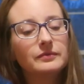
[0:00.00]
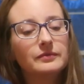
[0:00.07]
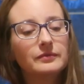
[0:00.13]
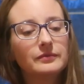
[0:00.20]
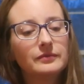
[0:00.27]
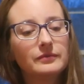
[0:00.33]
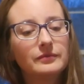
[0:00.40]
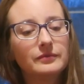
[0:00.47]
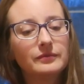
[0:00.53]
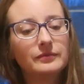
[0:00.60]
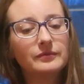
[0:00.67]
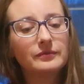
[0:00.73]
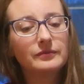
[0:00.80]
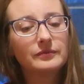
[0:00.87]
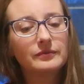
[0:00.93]

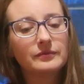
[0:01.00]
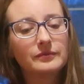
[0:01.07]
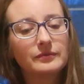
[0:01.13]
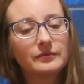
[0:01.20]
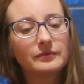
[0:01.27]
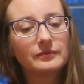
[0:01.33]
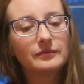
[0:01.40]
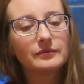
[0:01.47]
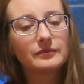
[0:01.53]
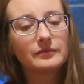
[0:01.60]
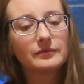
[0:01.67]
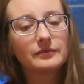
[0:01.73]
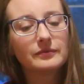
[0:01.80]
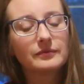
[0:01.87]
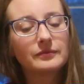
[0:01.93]

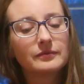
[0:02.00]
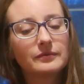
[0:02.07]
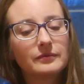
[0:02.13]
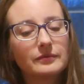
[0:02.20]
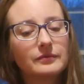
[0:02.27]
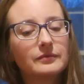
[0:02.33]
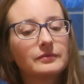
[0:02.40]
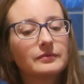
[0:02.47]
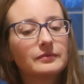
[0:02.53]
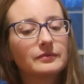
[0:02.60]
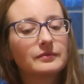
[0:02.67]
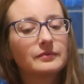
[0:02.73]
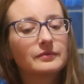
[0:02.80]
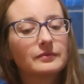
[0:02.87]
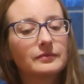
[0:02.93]

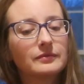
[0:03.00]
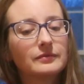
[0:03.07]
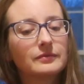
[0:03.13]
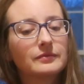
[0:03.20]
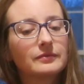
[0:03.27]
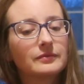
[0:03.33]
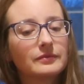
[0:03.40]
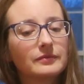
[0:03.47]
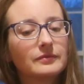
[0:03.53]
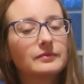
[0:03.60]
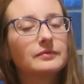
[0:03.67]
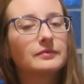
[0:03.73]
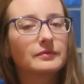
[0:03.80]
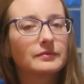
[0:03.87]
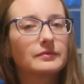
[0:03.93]

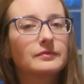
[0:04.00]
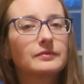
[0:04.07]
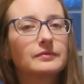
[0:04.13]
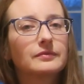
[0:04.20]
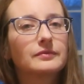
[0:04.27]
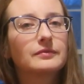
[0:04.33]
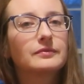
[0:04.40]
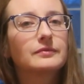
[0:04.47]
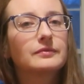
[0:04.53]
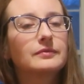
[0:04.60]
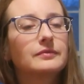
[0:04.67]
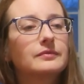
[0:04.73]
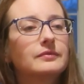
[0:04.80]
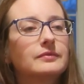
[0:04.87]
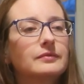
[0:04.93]

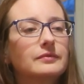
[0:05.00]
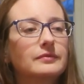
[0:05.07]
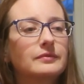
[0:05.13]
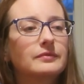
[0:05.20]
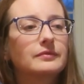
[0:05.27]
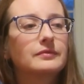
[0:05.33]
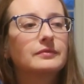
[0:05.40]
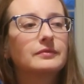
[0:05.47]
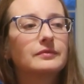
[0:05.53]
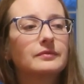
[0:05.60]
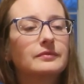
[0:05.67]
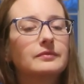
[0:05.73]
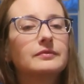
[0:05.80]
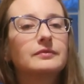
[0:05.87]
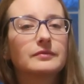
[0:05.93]

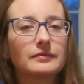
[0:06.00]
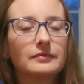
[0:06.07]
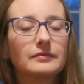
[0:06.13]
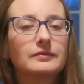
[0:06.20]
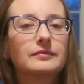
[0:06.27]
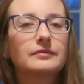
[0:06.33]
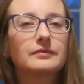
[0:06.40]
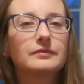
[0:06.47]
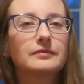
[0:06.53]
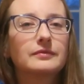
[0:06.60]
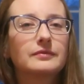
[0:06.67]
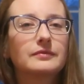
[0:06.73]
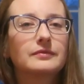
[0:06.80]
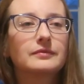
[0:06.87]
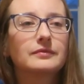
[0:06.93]

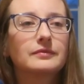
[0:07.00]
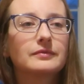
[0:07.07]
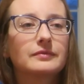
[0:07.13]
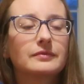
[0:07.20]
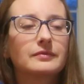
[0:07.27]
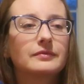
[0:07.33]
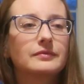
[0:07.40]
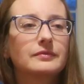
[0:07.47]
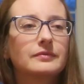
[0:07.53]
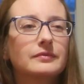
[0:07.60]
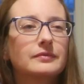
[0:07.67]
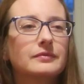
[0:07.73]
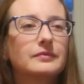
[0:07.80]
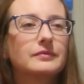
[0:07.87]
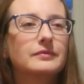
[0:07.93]
(silent)